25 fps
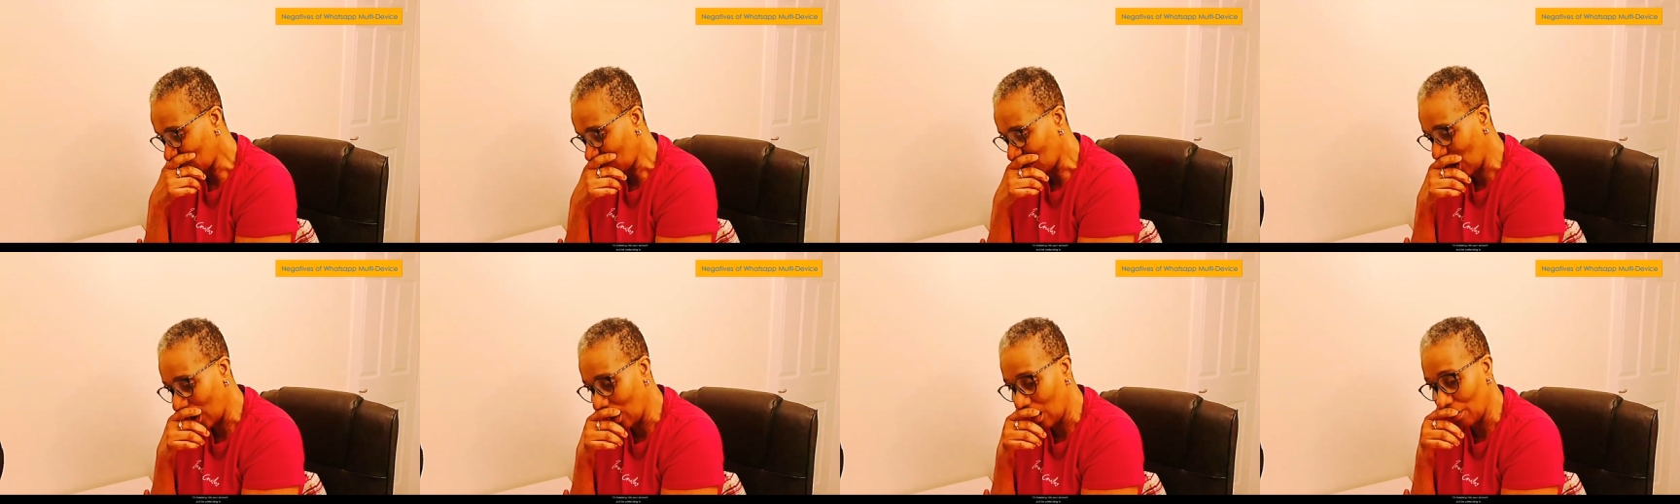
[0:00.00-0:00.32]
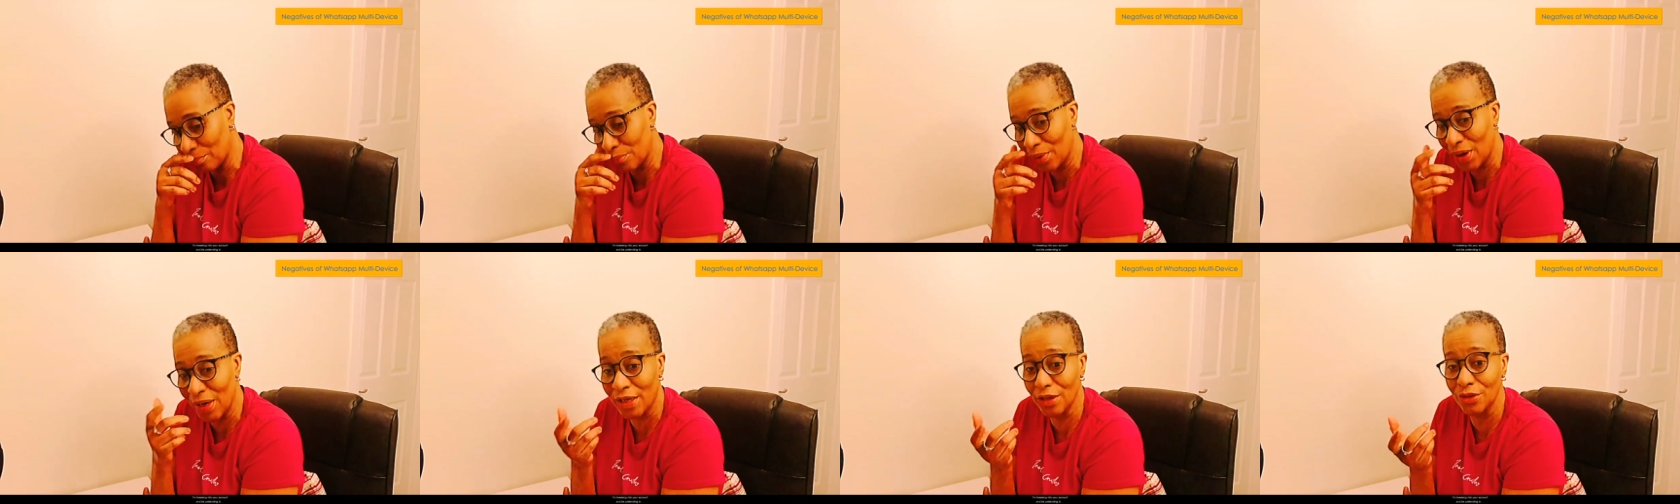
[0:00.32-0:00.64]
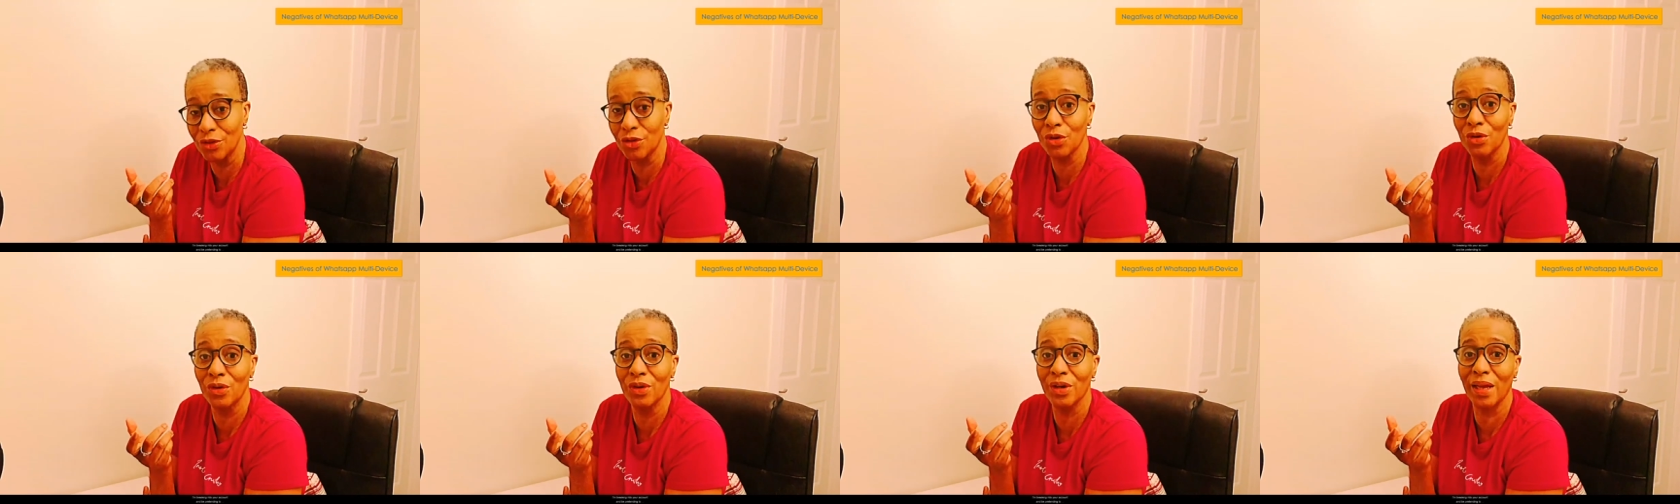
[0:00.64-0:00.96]
um, break
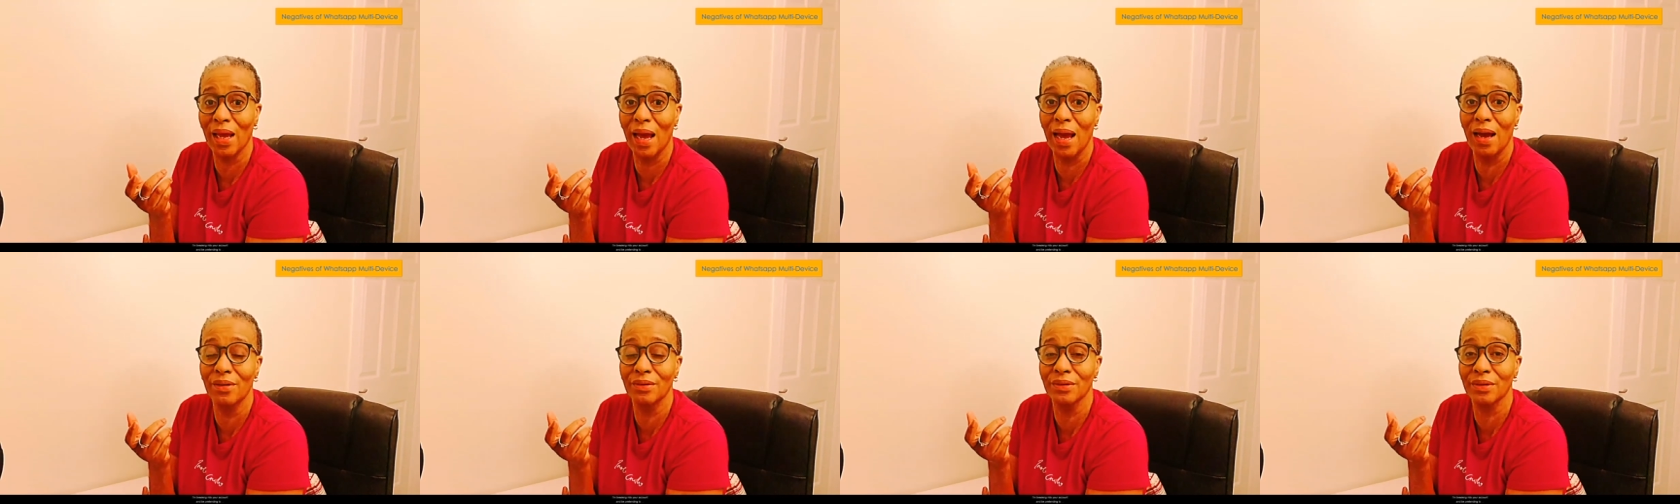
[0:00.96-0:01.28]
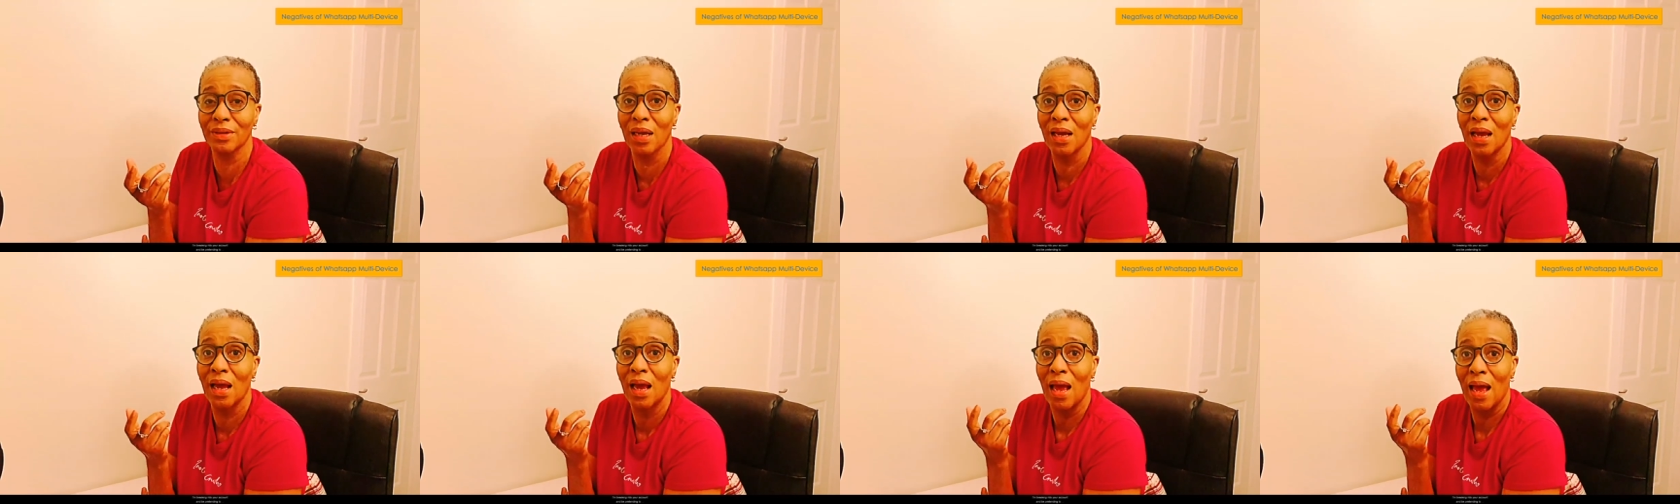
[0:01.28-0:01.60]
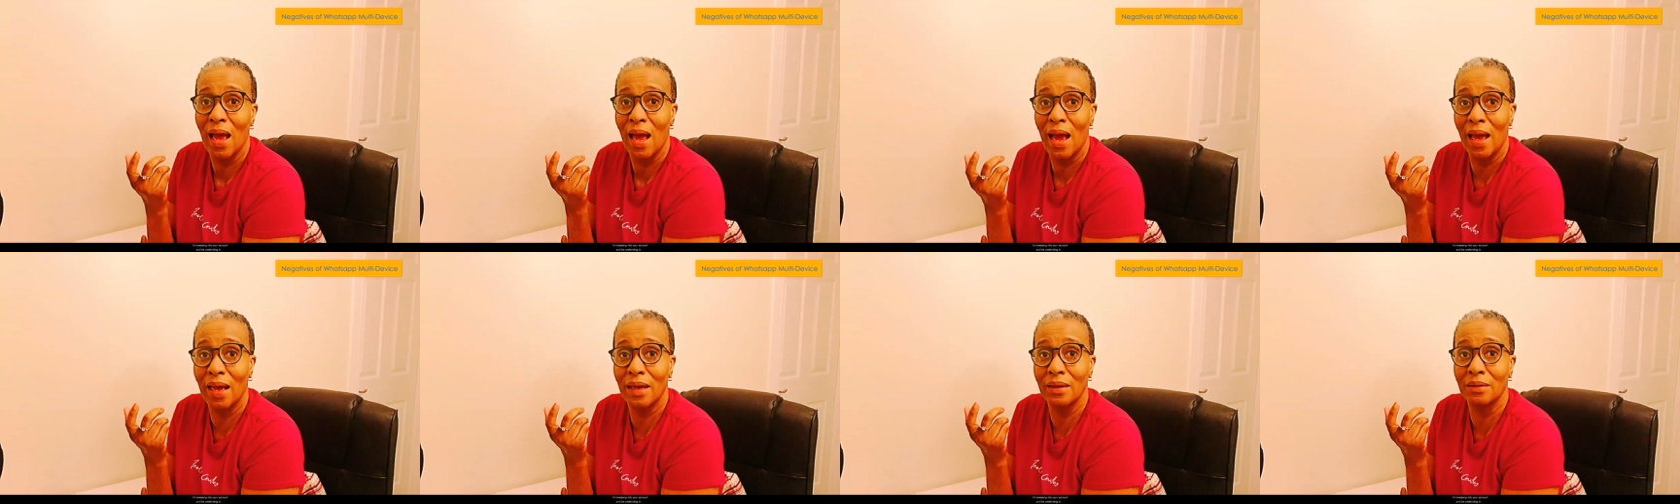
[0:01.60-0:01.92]
into your account
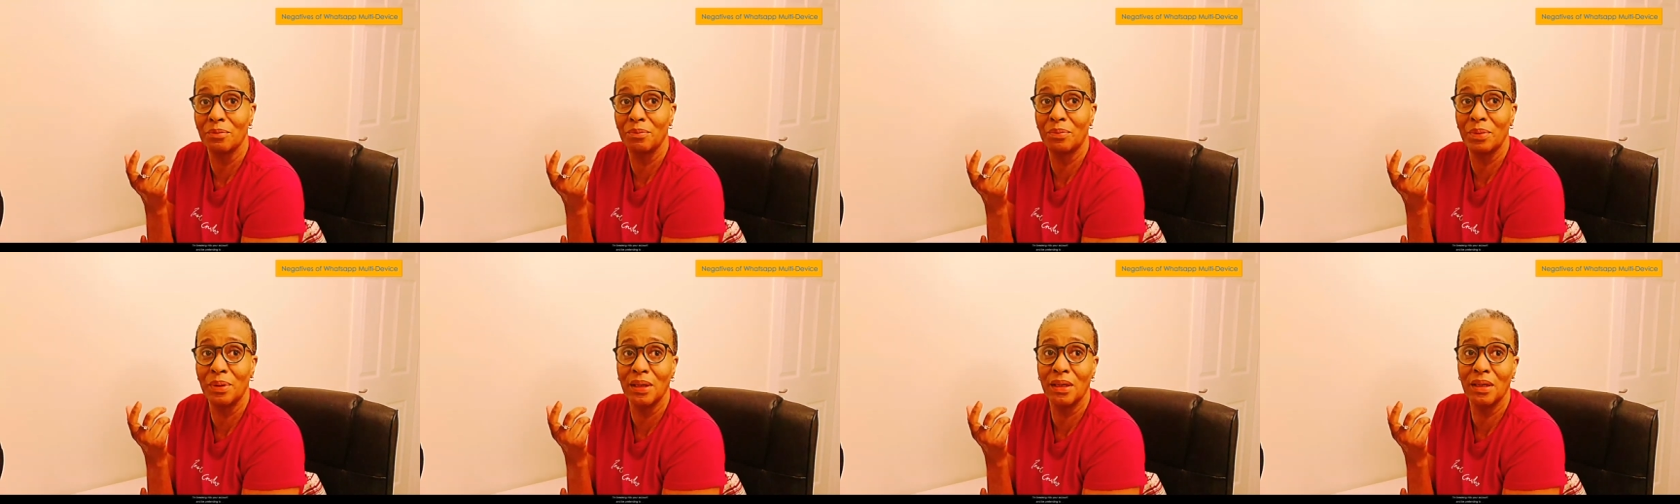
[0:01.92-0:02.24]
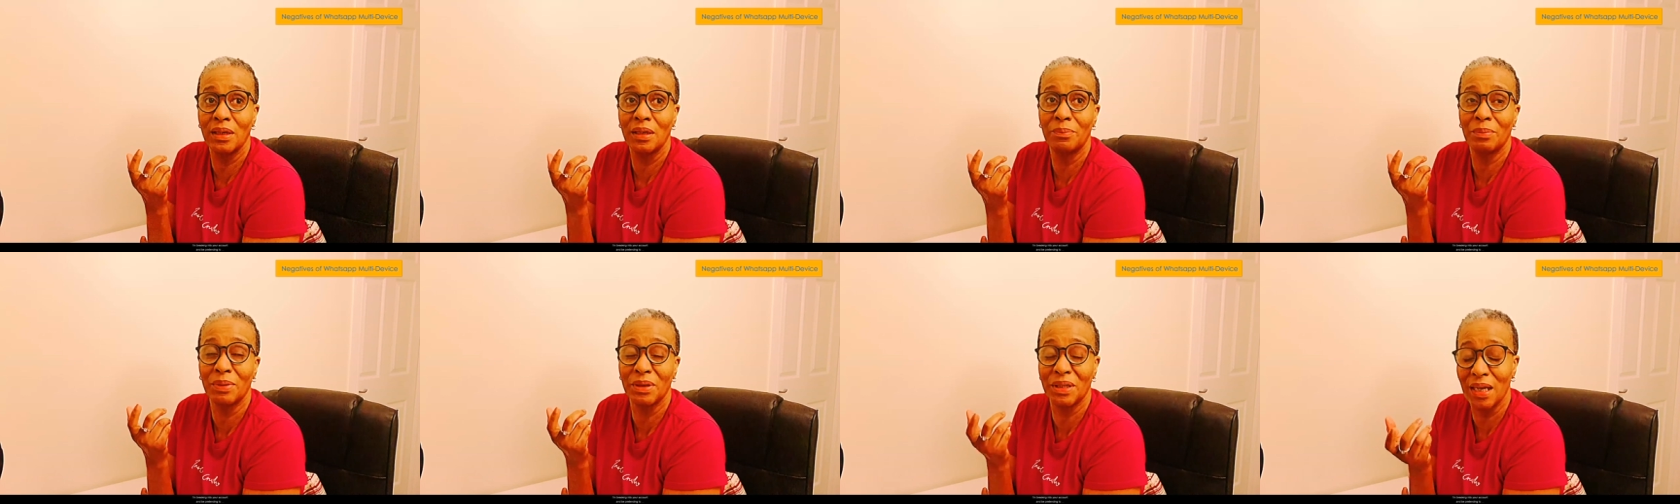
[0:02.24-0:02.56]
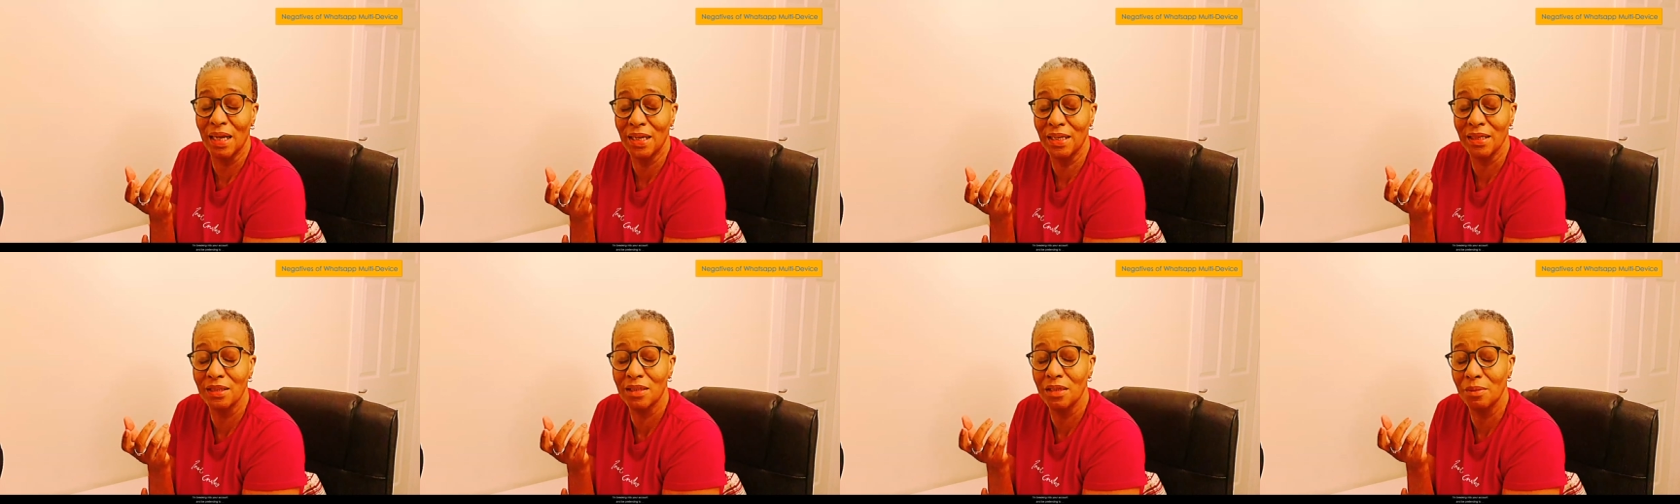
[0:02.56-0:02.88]
and be
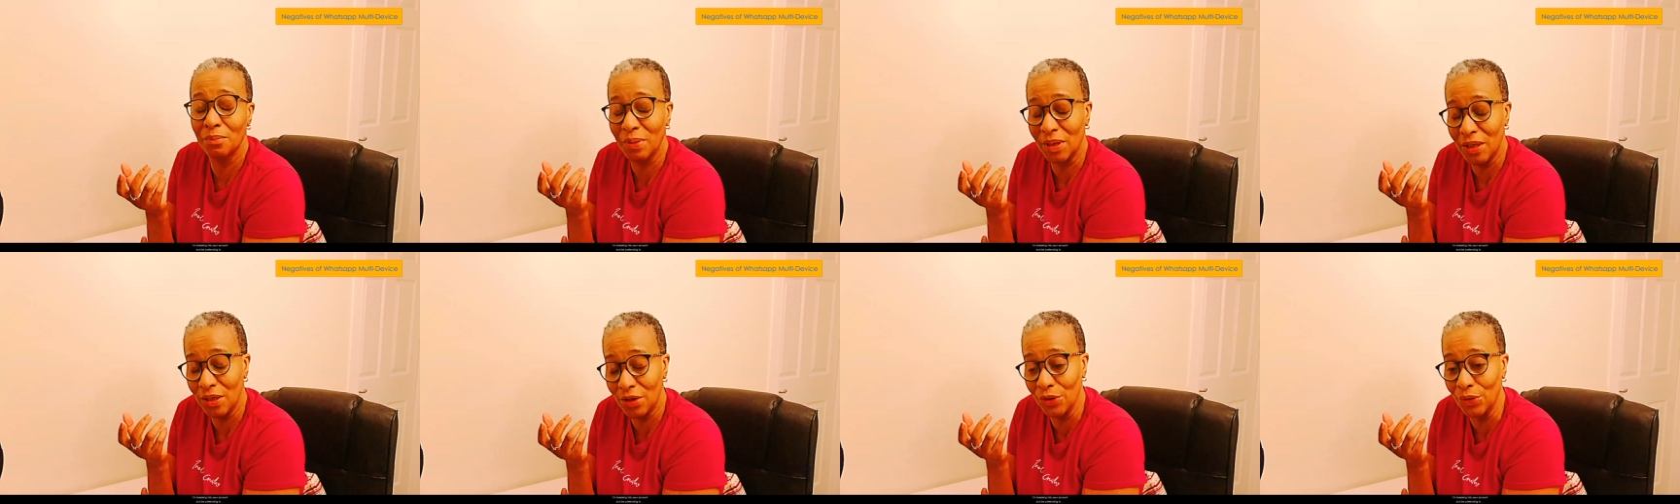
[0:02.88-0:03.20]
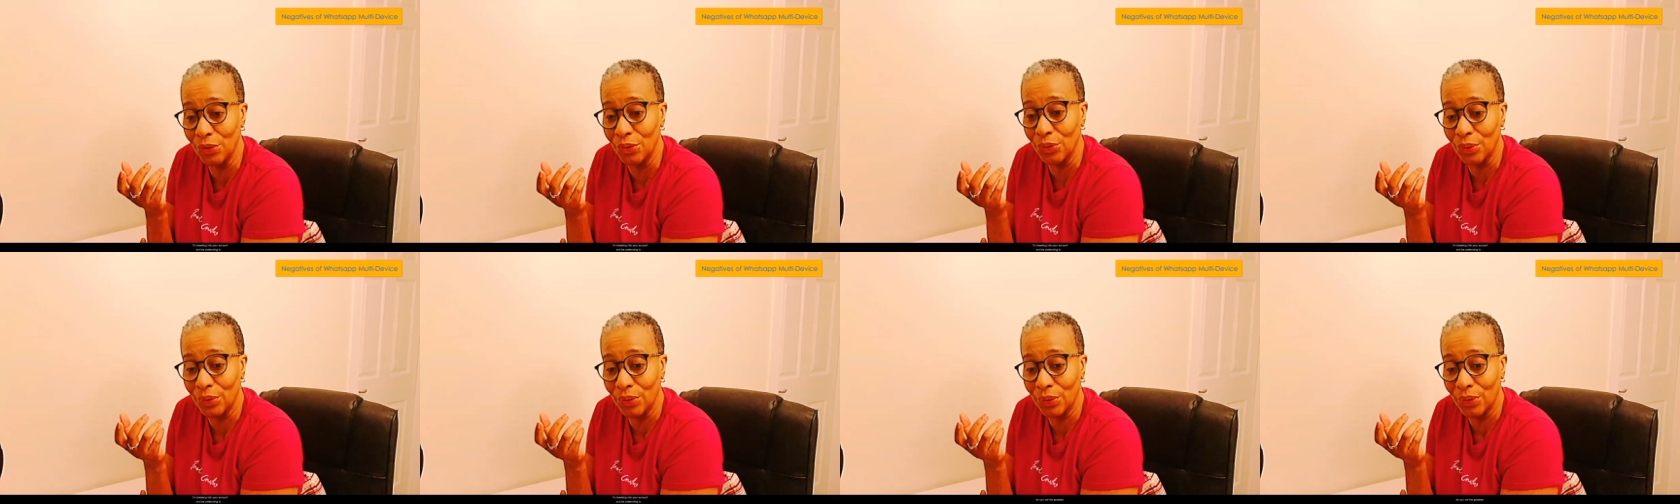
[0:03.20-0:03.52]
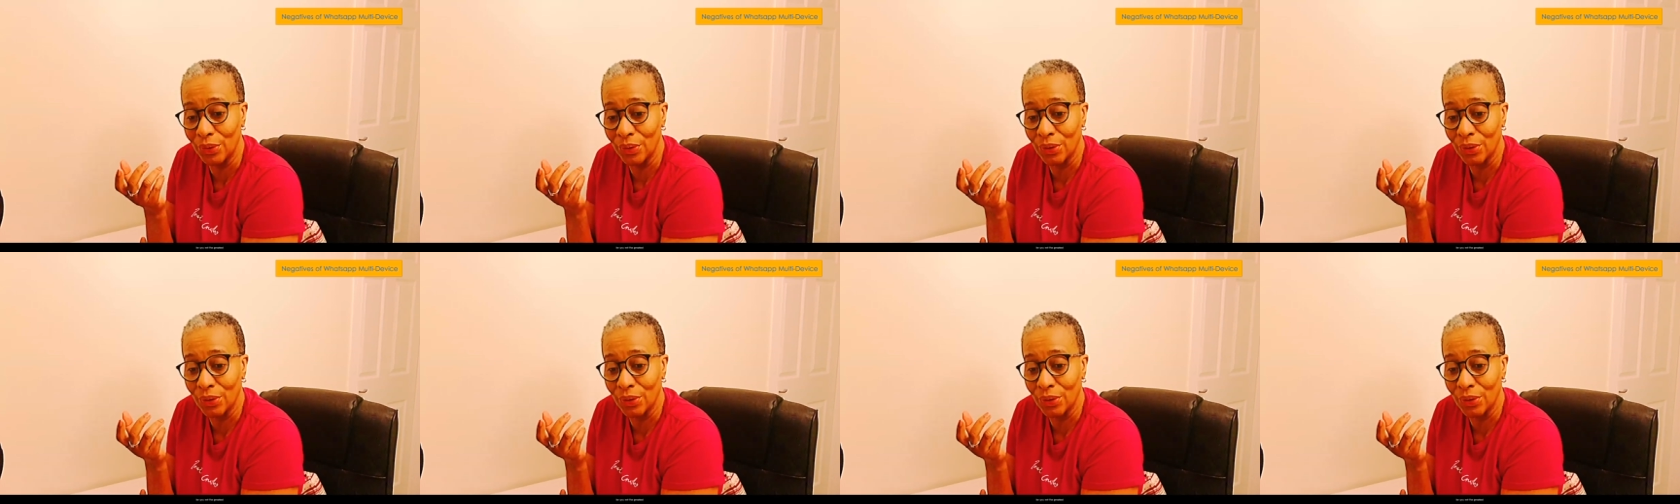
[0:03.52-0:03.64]
pretending to be you.